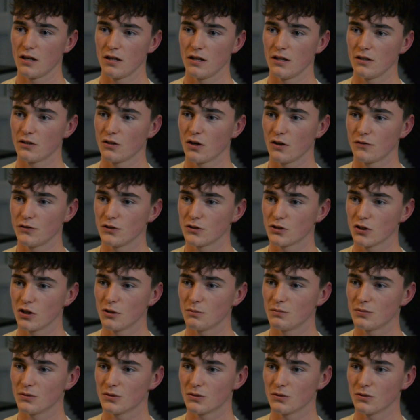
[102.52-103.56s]
at coffee
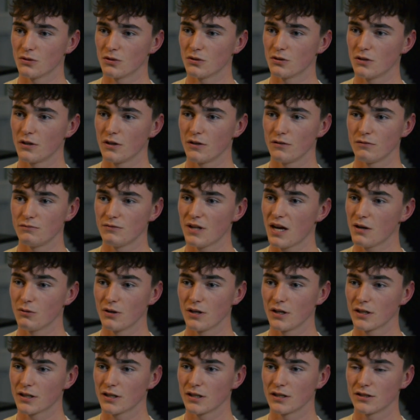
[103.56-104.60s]
shops or
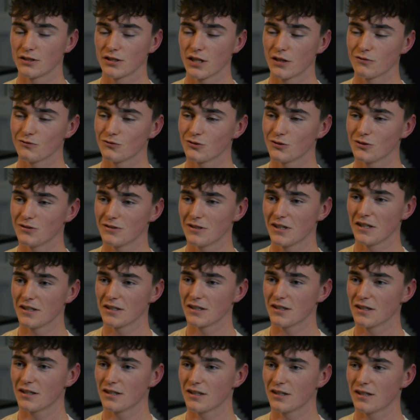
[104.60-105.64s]
networking in general,
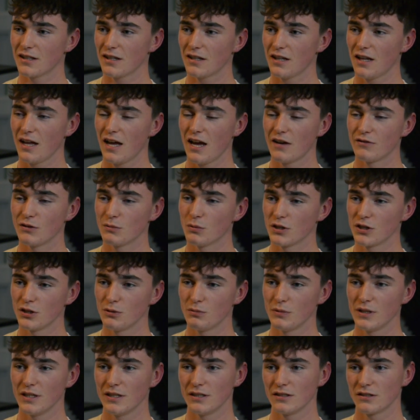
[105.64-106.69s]
like, everybody you
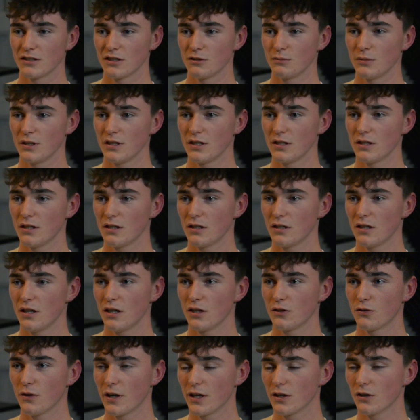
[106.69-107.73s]
meet is going to be
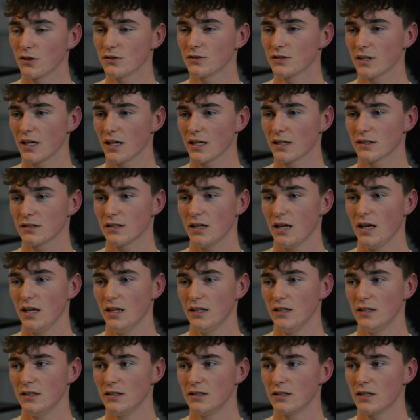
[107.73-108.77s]
a great contact,
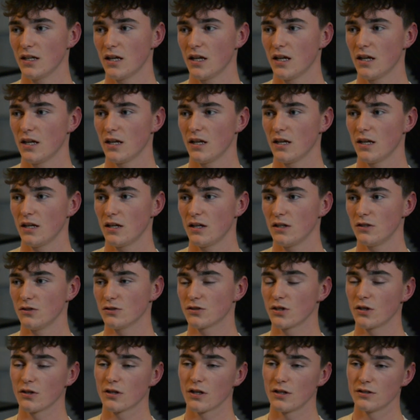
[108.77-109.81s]
and you're
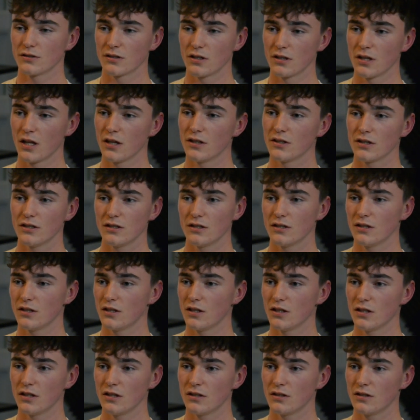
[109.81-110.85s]
so close to London
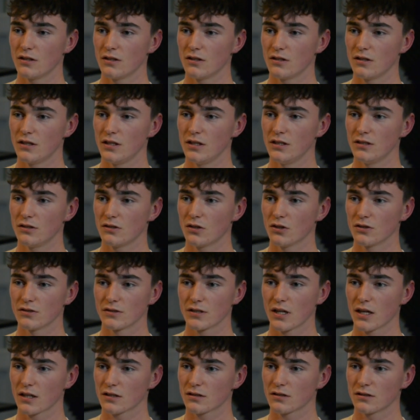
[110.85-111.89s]
that these
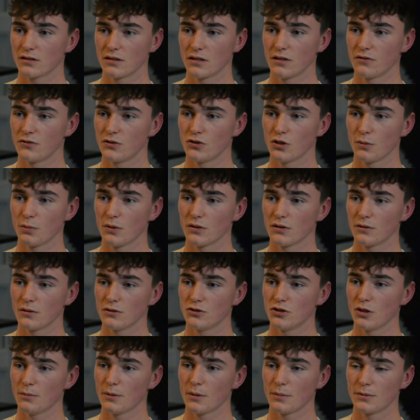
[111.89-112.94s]
contacts can give you
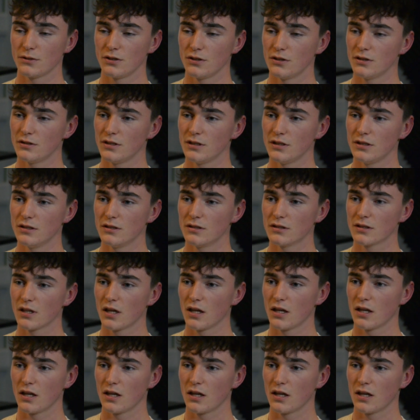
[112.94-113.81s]
job opportunities